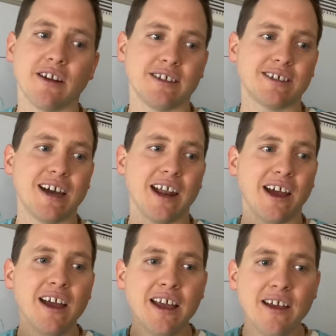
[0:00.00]
it's got
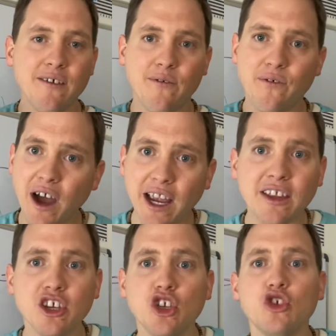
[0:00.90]
to
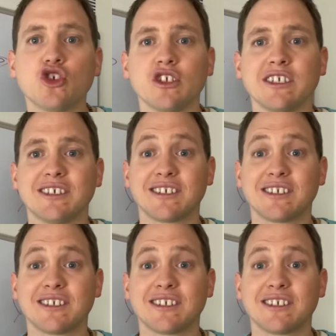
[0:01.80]
find the nutrients,